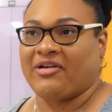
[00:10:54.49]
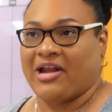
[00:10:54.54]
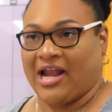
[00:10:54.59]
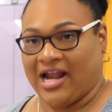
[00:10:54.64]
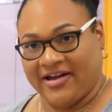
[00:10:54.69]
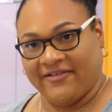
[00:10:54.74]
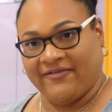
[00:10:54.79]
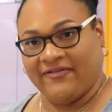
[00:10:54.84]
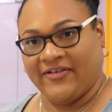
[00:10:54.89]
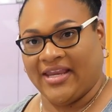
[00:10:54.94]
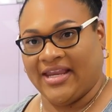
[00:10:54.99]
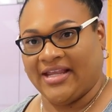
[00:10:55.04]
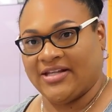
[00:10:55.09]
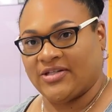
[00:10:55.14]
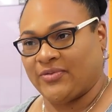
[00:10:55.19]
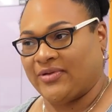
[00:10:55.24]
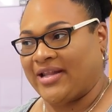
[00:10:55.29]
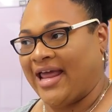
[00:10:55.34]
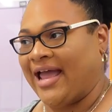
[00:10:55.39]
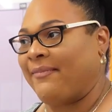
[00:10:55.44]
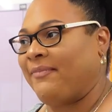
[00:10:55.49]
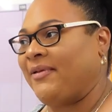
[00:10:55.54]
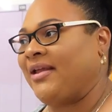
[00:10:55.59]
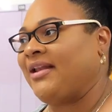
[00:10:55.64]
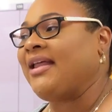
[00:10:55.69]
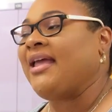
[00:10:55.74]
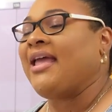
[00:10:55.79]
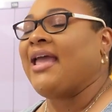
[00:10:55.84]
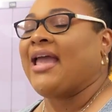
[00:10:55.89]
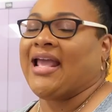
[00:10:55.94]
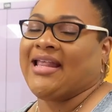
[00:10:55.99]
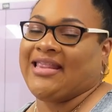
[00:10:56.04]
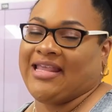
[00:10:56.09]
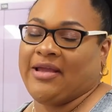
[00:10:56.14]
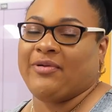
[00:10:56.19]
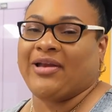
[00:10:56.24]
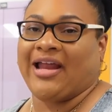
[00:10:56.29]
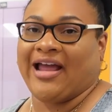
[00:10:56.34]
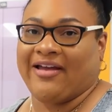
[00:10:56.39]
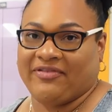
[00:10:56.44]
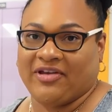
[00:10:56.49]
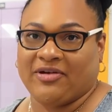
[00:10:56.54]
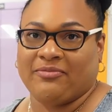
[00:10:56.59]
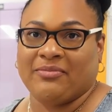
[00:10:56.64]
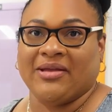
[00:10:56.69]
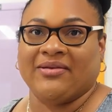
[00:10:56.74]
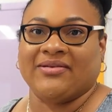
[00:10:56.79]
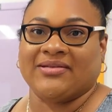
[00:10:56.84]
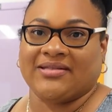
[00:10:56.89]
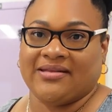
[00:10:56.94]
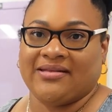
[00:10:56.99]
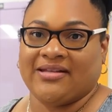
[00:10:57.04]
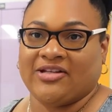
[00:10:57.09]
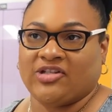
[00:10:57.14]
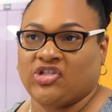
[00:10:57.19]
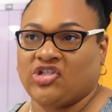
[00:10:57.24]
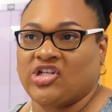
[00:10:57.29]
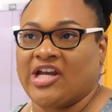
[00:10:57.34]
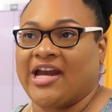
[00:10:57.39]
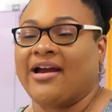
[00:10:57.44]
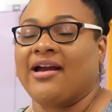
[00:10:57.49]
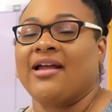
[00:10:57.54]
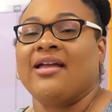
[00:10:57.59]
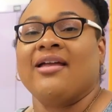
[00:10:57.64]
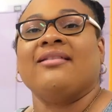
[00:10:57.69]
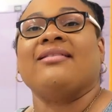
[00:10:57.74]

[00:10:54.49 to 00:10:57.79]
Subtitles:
kind of feedings will happen, and they would have their meals in this chair.